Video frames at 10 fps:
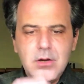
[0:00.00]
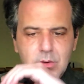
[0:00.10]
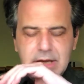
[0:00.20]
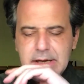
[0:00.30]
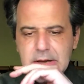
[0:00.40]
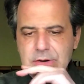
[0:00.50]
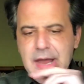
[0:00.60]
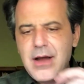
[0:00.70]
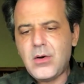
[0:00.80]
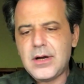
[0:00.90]
Okay,
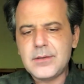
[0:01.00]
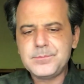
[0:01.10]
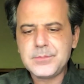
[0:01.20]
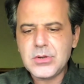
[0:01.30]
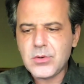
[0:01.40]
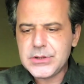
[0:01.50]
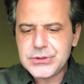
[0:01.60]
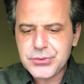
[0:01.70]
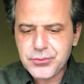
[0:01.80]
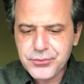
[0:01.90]
now I'm going
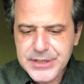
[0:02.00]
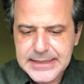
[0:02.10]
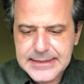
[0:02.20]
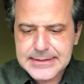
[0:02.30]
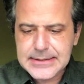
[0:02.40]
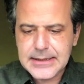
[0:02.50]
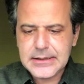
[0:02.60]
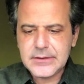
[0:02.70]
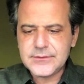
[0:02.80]
to read uh,